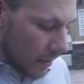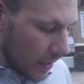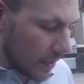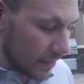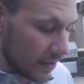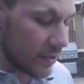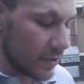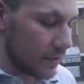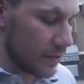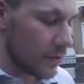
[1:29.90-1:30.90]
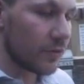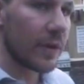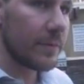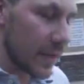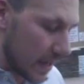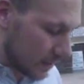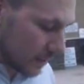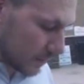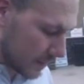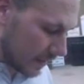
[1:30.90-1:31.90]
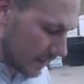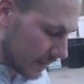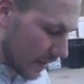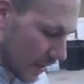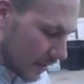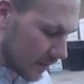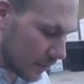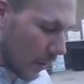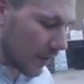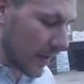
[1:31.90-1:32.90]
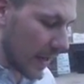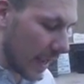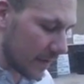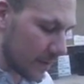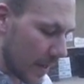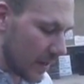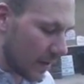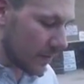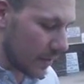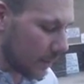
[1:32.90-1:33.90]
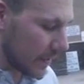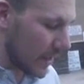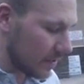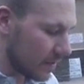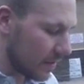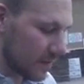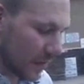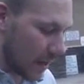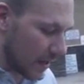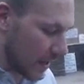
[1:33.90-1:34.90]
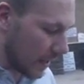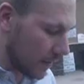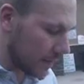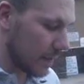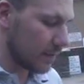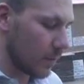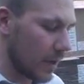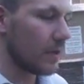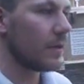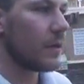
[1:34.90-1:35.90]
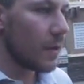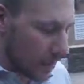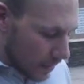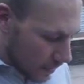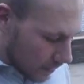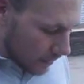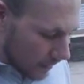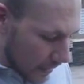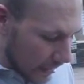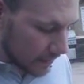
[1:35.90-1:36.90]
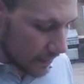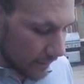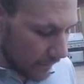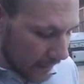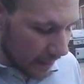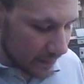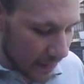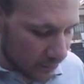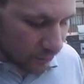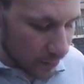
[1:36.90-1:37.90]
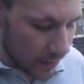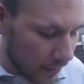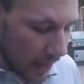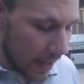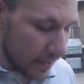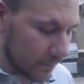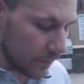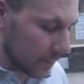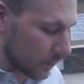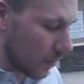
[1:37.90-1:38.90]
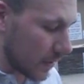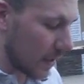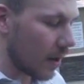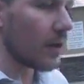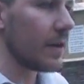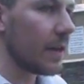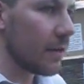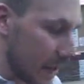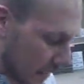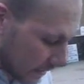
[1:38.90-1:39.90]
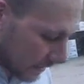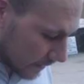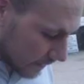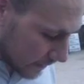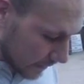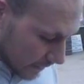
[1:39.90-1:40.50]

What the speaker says: In addition to grim diagnoses, smoking has many other implications on health as well. The negative effects that truly arise from smoking are nearly endless.